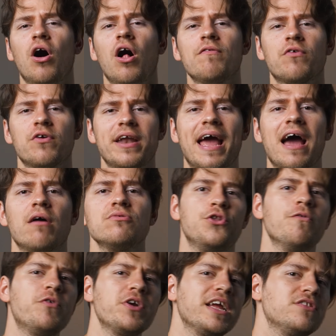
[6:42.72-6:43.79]
be all for now.
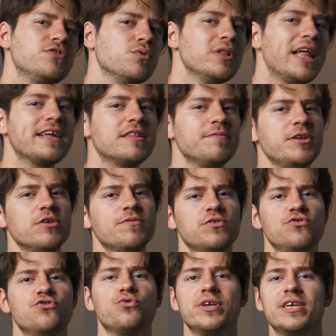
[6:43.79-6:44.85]
Don't forget to like the video if
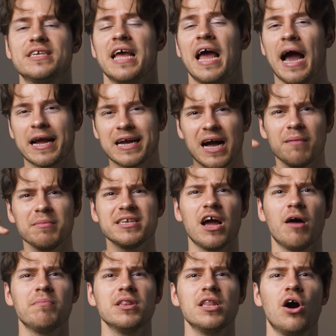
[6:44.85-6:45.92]
you enjoyed it, comment
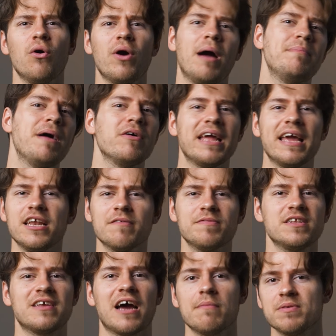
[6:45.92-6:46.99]
down below about any of
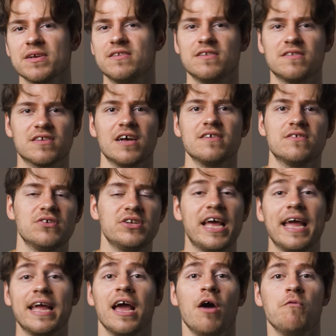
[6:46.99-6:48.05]
the topics discussed
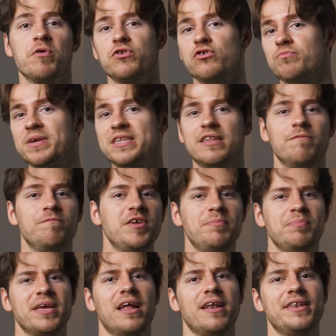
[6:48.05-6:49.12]
today, whether it be the
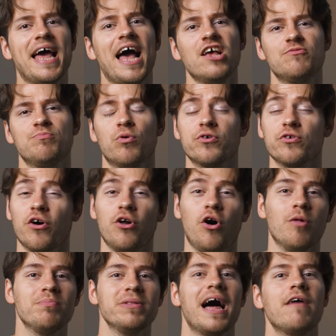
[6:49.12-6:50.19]
VPN dashboard on
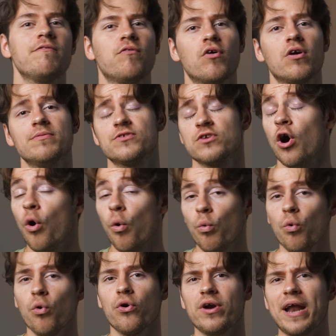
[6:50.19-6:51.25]
all platforms,
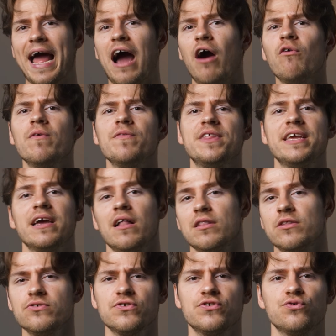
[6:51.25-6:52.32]
or how the
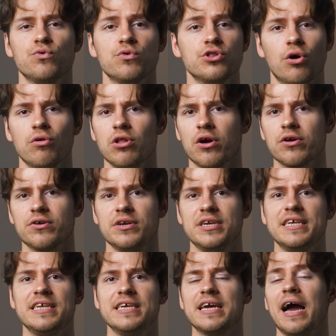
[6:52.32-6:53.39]
alert tool no longer
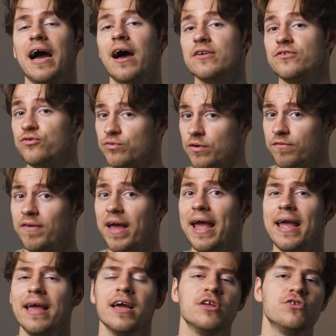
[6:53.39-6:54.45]
needing uh, a
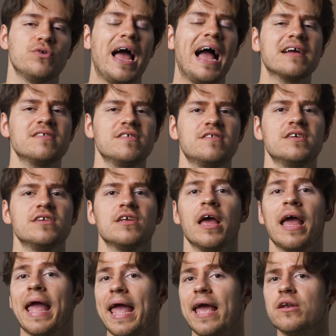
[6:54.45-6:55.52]
2FA to access it,
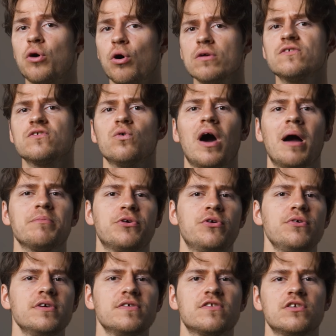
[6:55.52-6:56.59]
and also, I'm
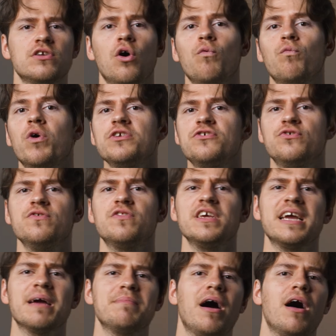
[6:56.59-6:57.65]
curious to know what you
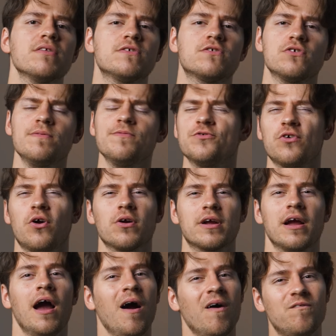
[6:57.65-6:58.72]
think about
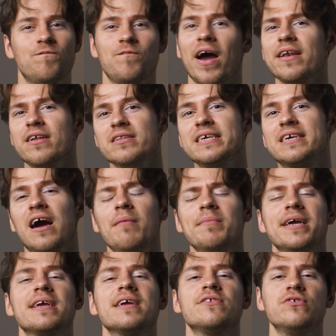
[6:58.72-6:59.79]
Surfshark finally
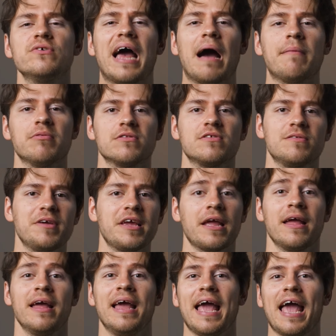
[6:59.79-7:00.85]
coming to Apple TV.
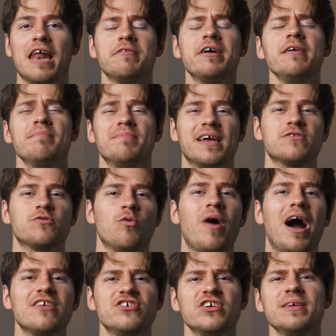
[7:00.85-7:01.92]
Anyway, thanks for
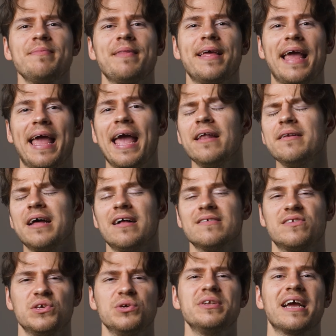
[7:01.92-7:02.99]
watching, and I'll
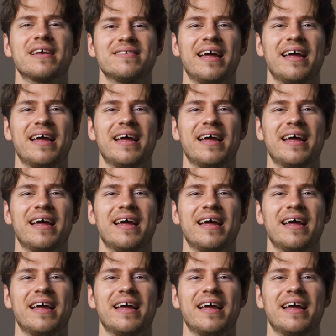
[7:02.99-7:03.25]
see you next